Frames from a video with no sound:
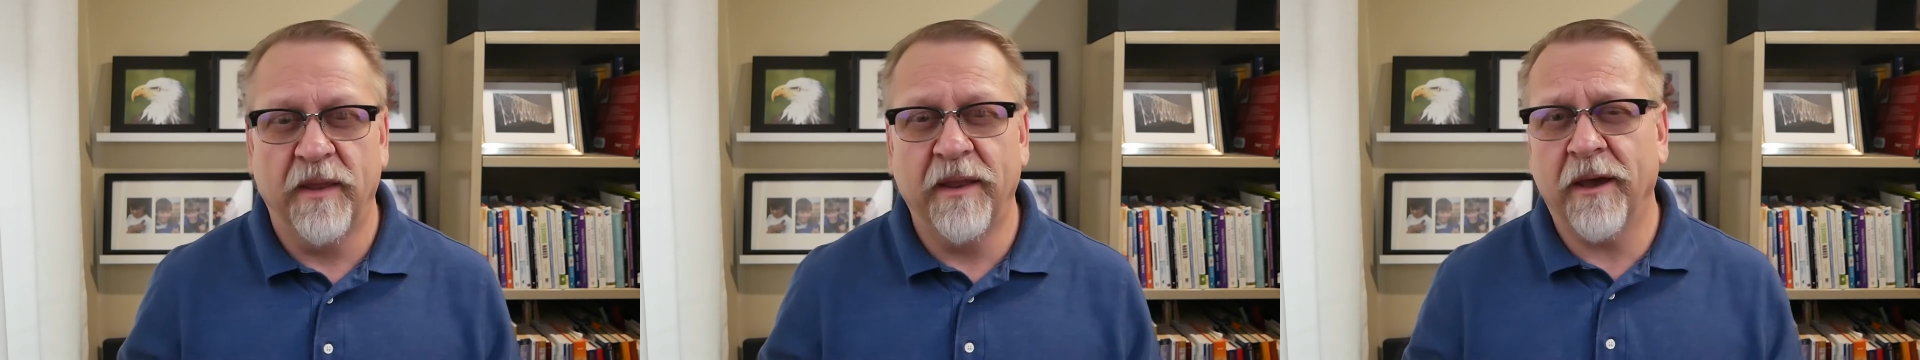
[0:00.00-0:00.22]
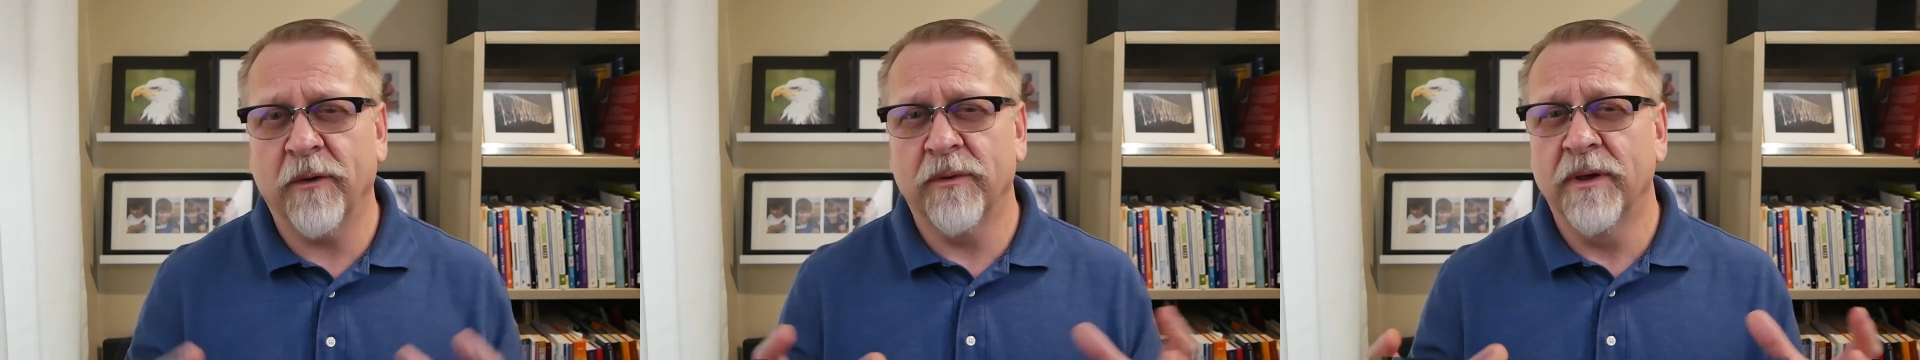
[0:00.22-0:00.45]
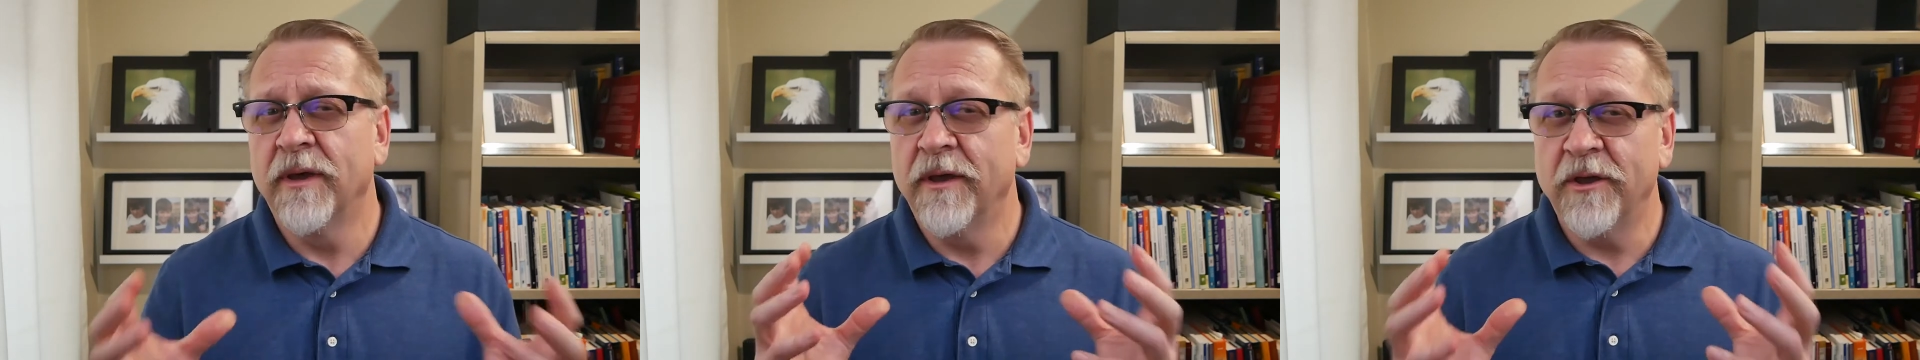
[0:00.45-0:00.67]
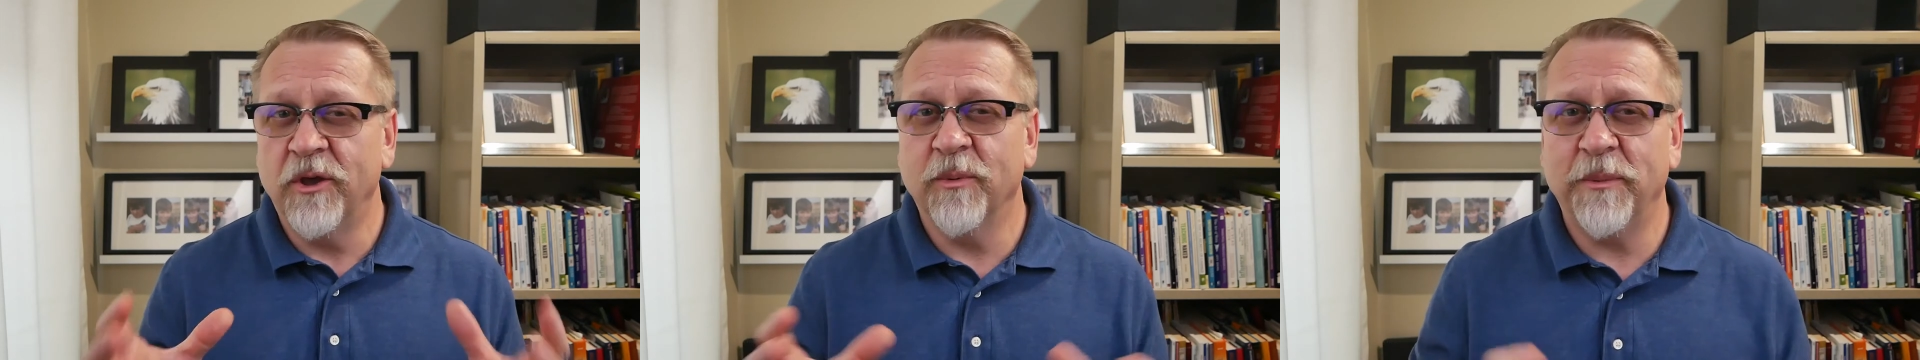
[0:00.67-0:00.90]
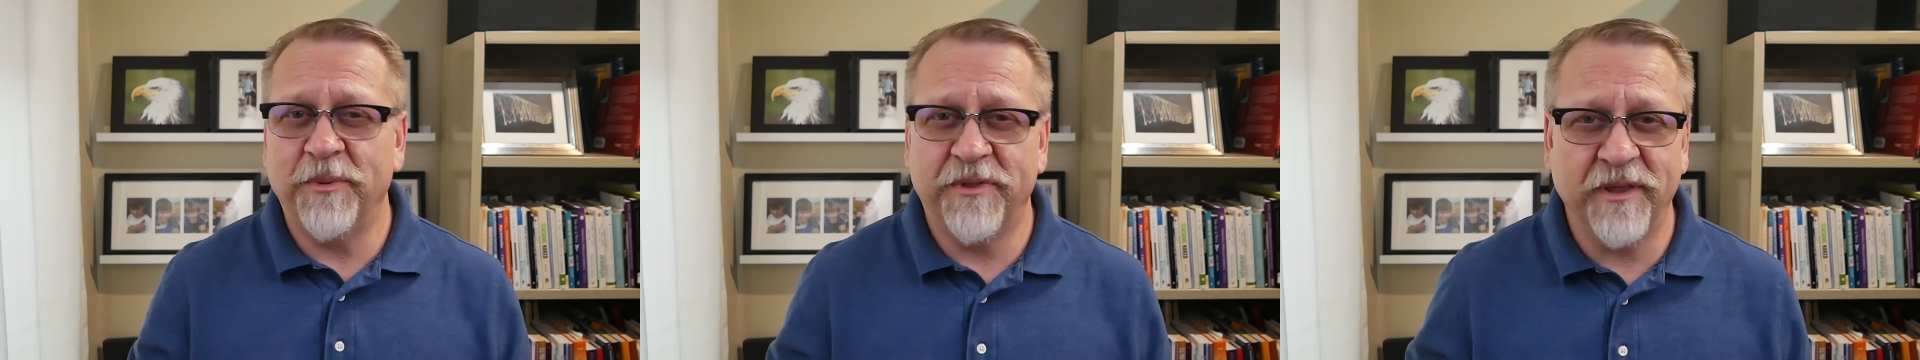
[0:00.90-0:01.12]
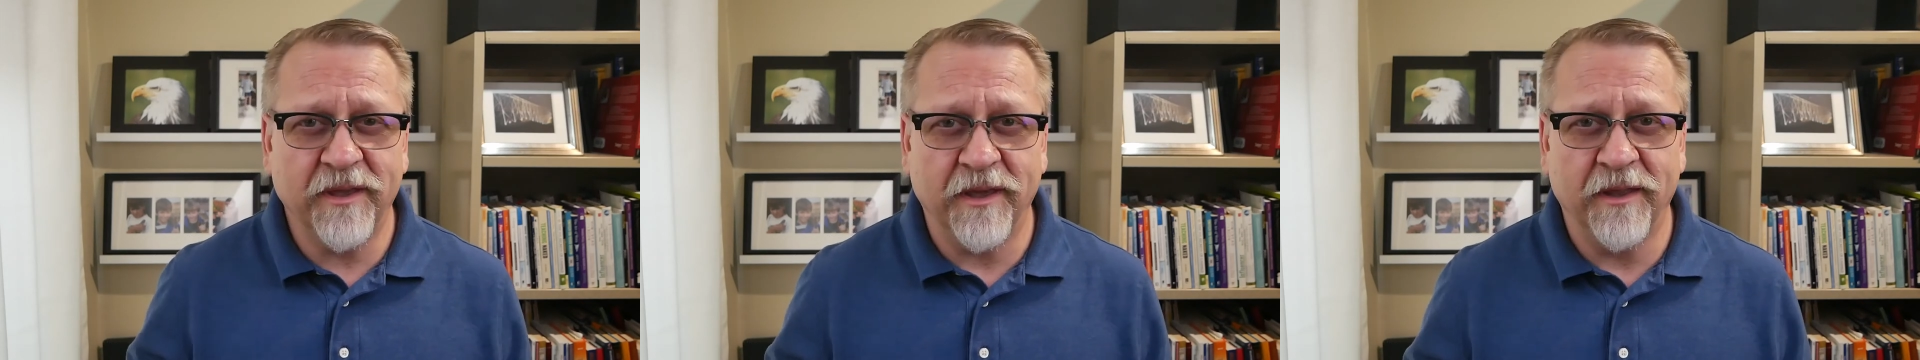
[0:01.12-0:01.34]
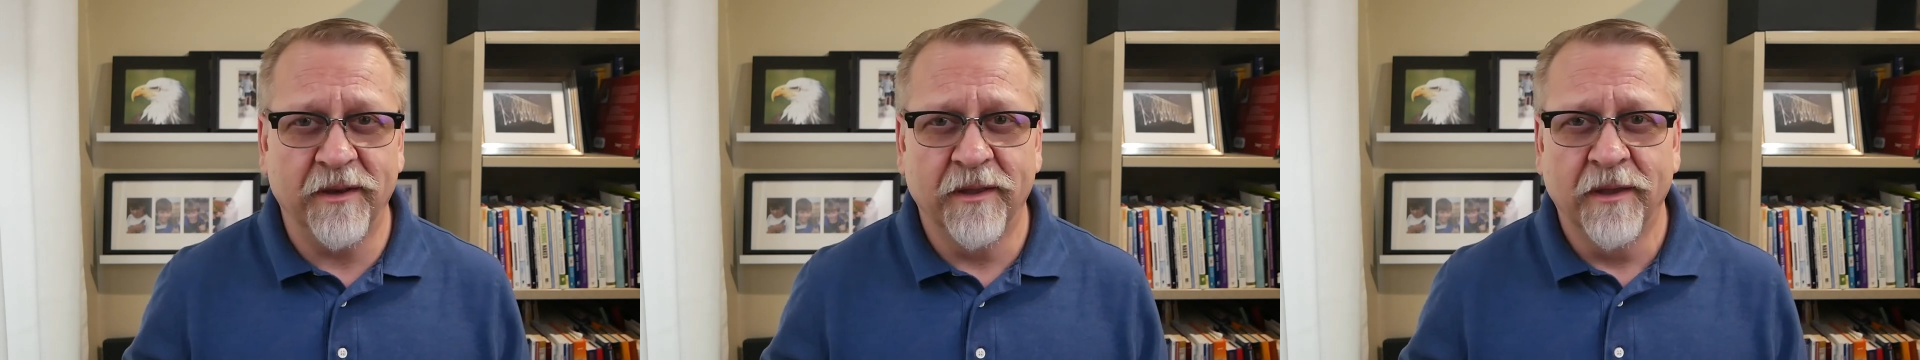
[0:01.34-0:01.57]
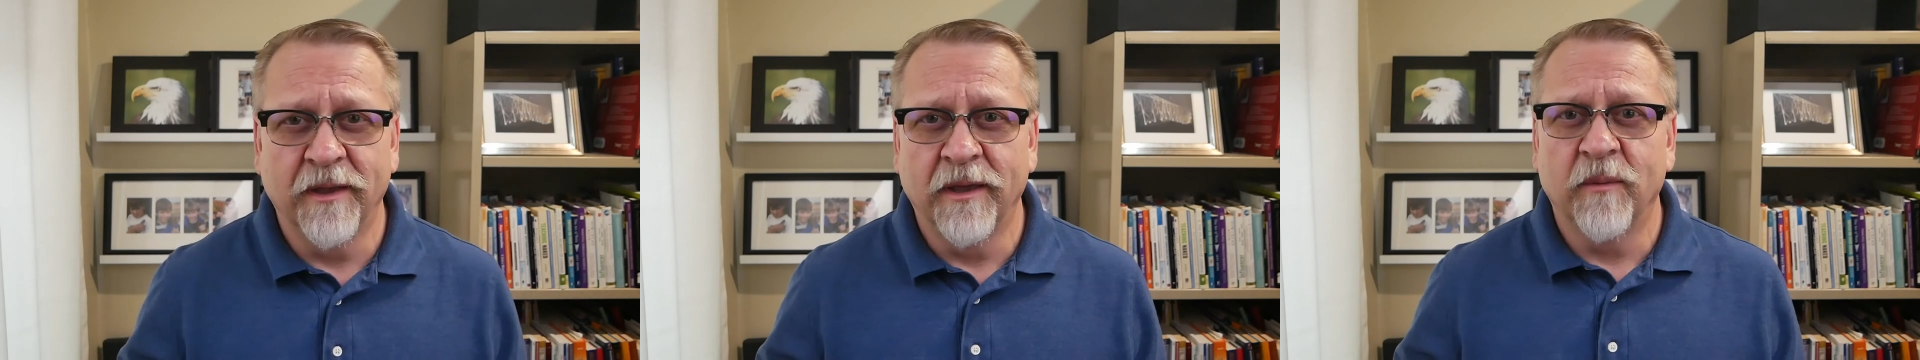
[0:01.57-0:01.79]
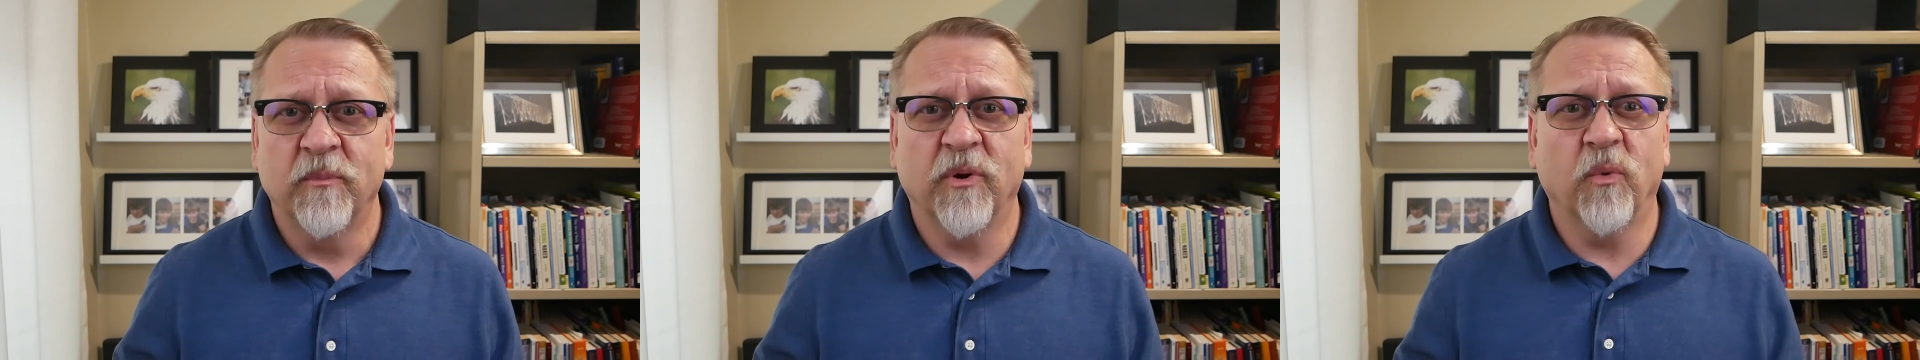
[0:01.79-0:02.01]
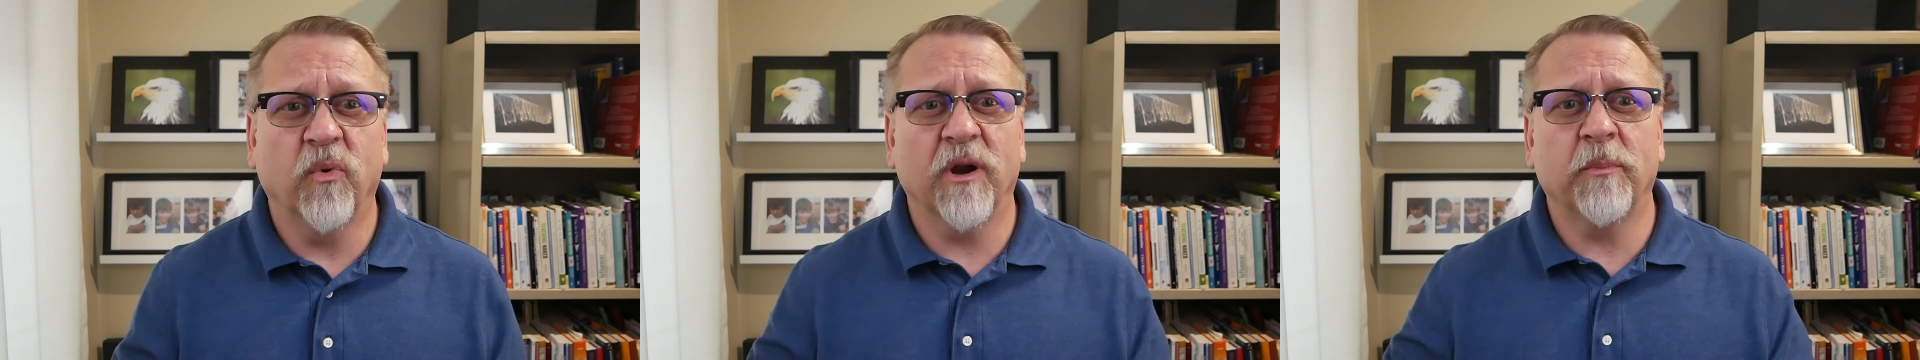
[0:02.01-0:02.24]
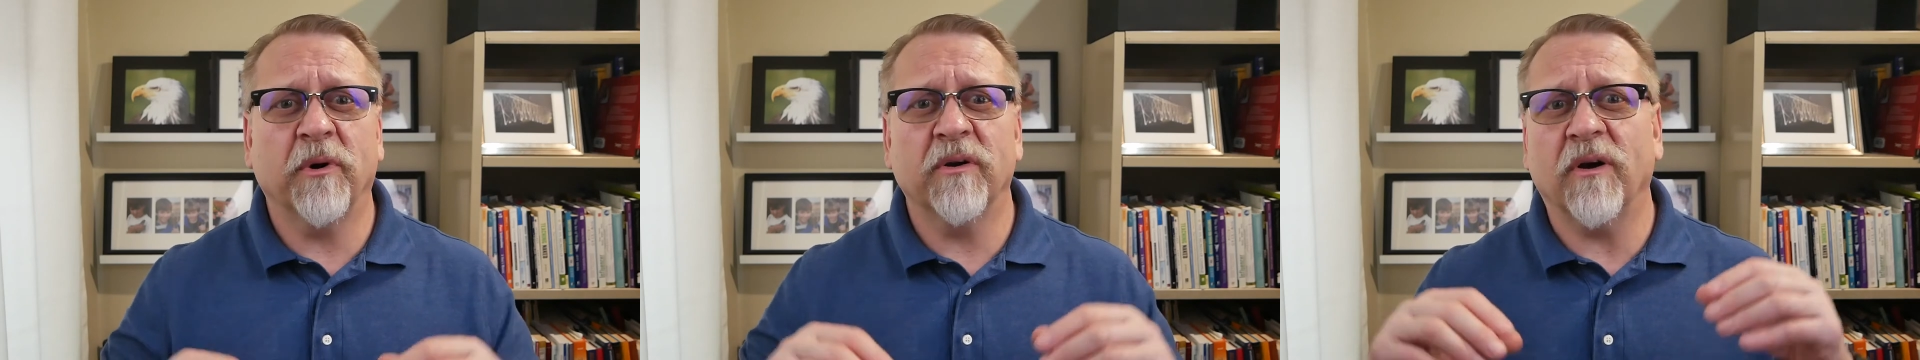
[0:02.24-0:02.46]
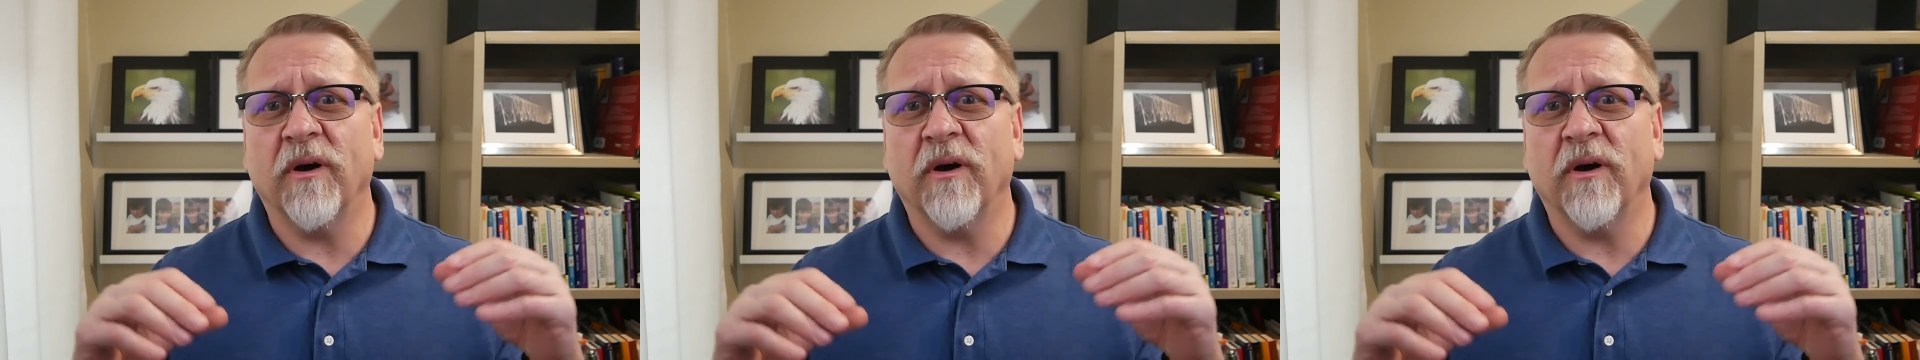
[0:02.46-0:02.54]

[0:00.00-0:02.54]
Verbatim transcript: Now, you might be thinking, but what about